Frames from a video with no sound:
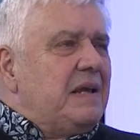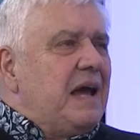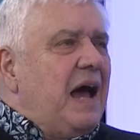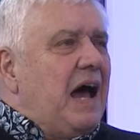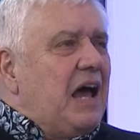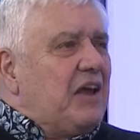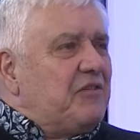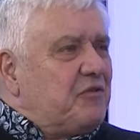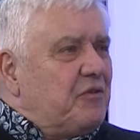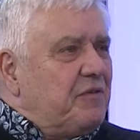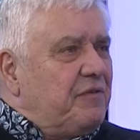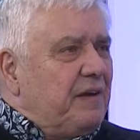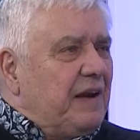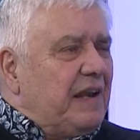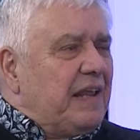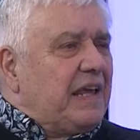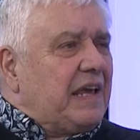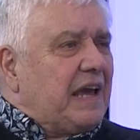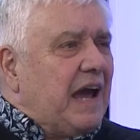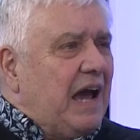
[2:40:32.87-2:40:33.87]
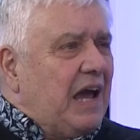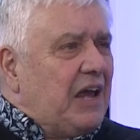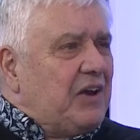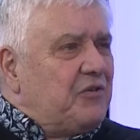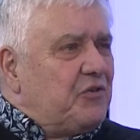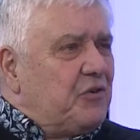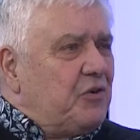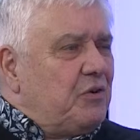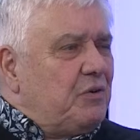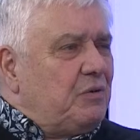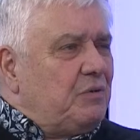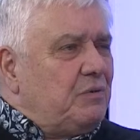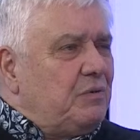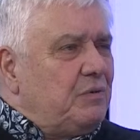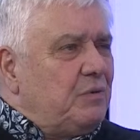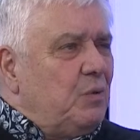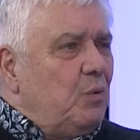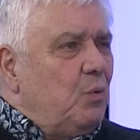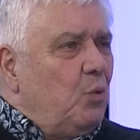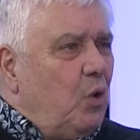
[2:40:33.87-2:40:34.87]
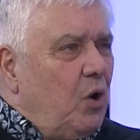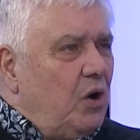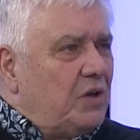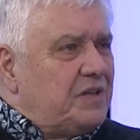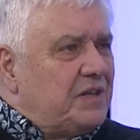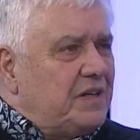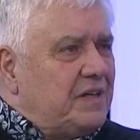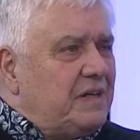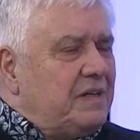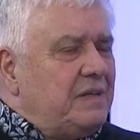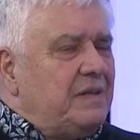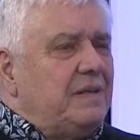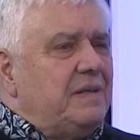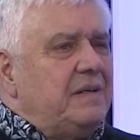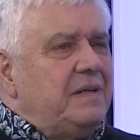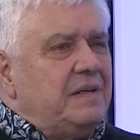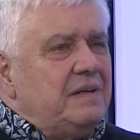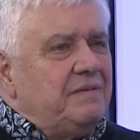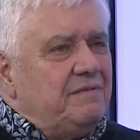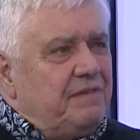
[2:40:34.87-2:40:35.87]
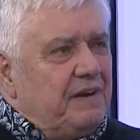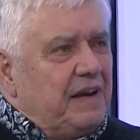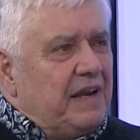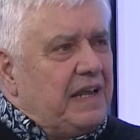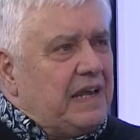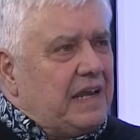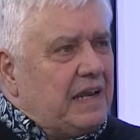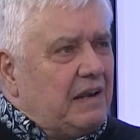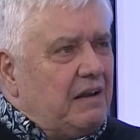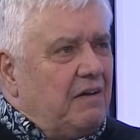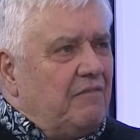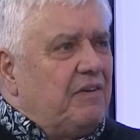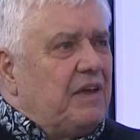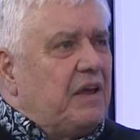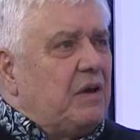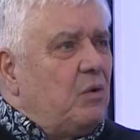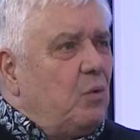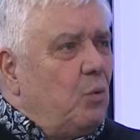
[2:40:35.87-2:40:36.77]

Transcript: Hydrophilic. Hydro, water, philic, loving.